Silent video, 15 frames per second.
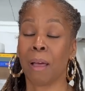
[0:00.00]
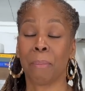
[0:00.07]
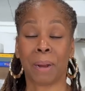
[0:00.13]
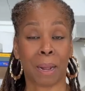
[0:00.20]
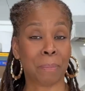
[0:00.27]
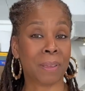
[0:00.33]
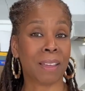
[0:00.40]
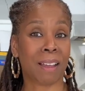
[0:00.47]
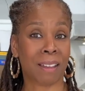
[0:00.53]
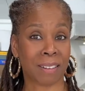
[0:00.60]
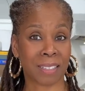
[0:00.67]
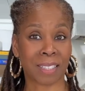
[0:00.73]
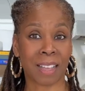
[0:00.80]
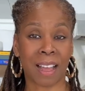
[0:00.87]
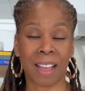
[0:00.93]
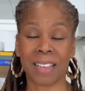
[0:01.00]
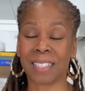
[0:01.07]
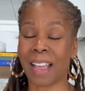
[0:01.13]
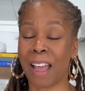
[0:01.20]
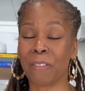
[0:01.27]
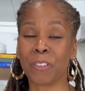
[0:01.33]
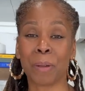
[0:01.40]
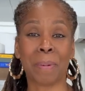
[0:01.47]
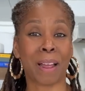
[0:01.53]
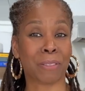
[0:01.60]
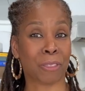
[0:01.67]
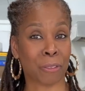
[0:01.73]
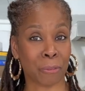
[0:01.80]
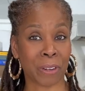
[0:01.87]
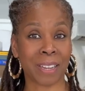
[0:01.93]
But I'll be honest, guys, after
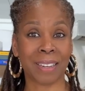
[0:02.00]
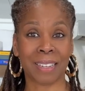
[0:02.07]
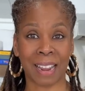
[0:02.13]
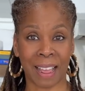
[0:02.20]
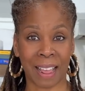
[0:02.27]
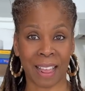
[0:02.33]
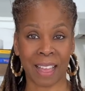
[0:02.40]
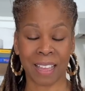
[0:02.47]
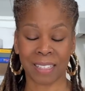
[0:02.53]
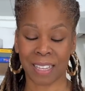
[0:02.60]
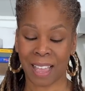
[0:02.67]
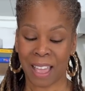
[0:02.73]
about 3 days,